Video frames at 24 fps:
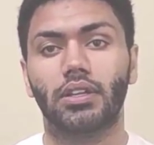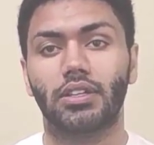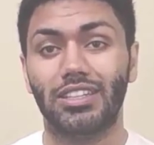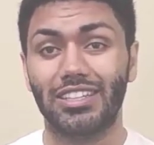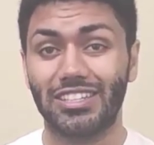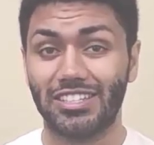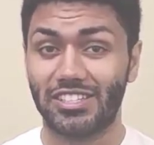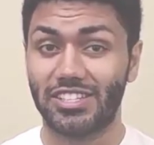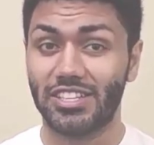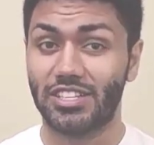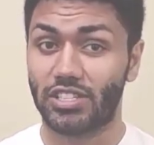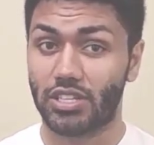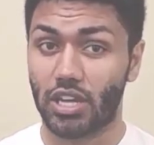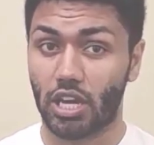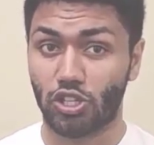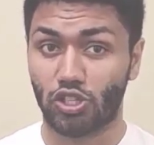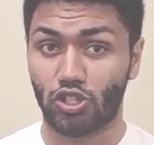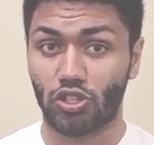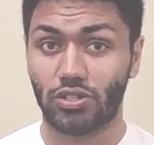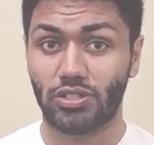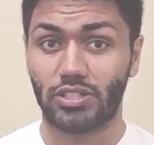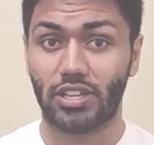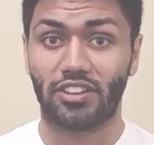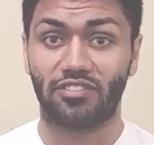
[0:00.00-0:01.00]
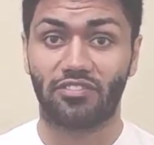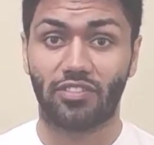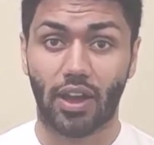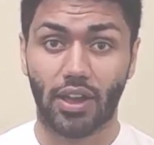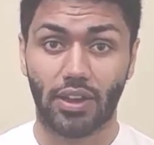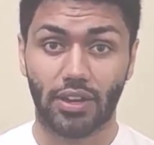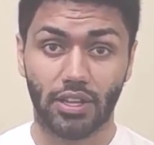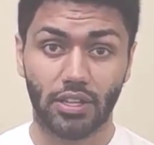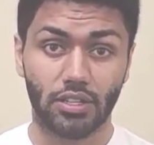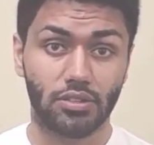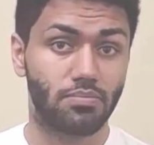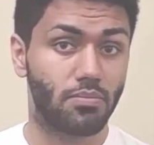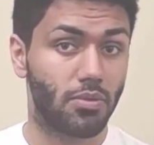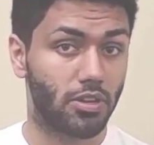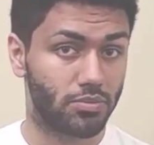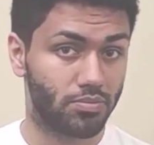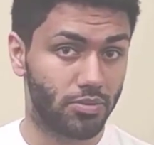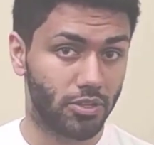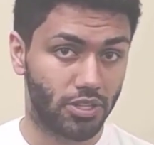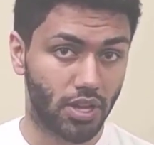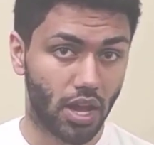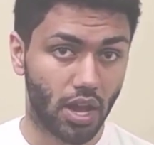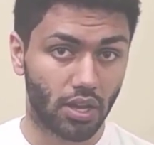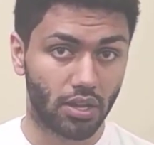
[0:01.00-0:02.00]
These discussions and findings must
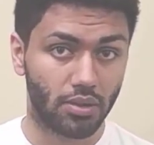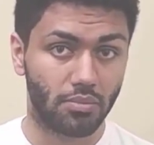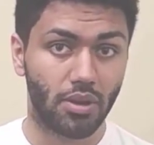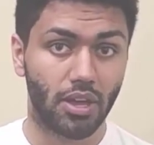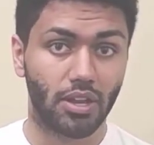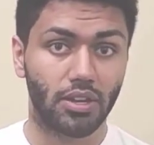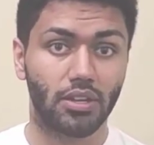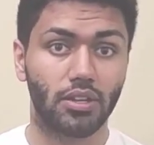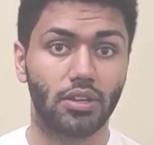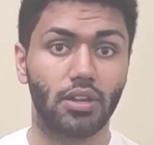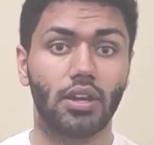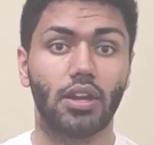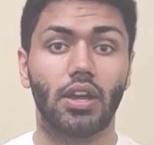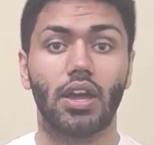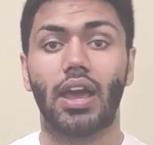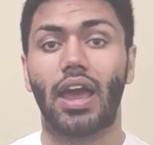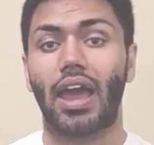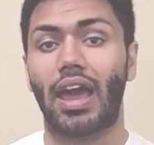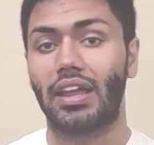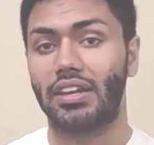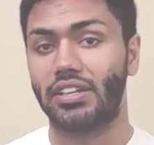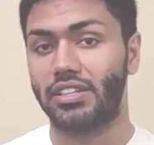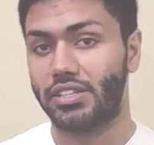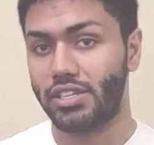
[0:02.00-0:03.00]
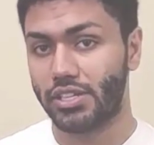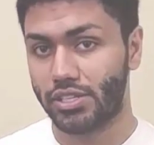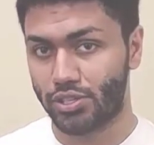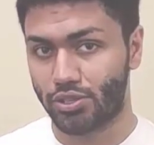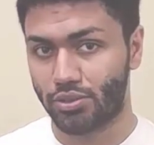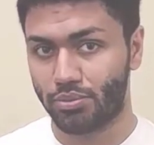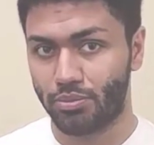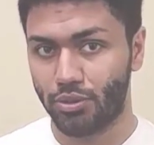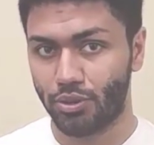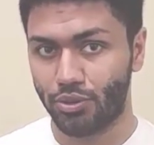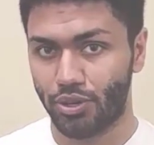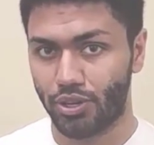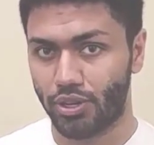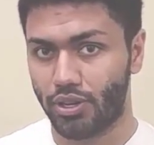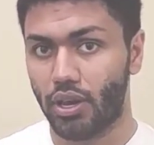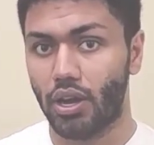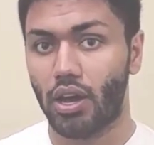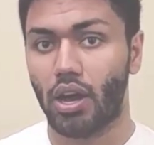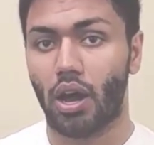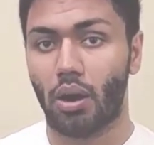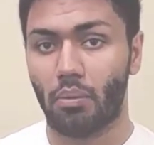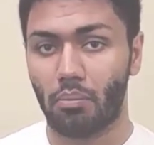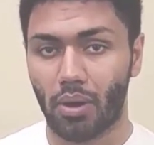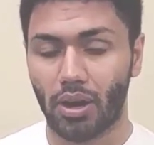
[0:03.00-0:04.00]
be documented and distributed
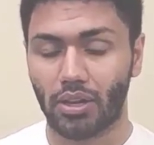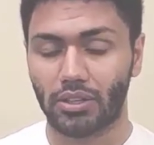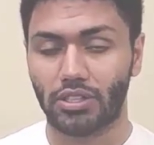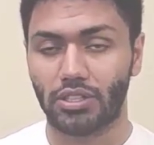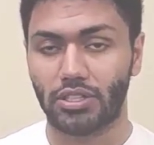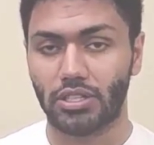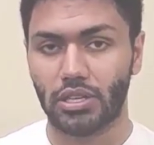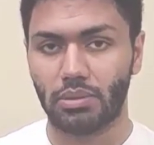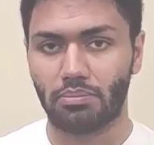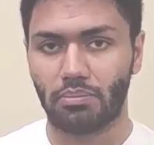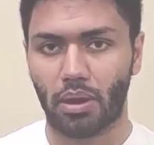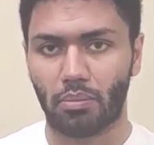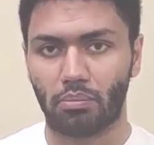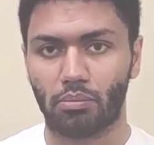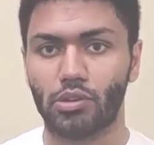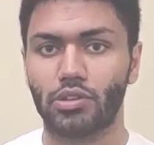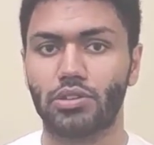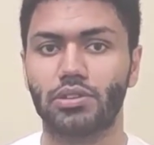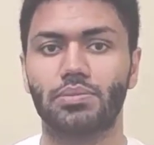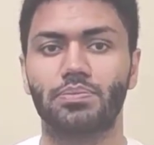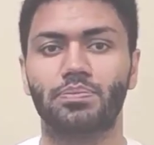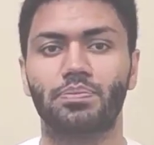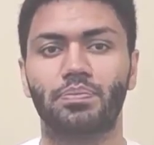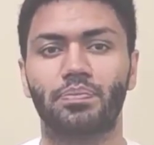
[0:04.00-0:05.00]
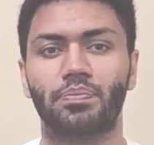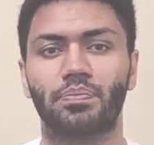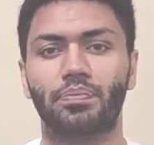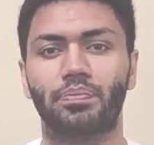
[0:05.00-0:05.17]
among the team members.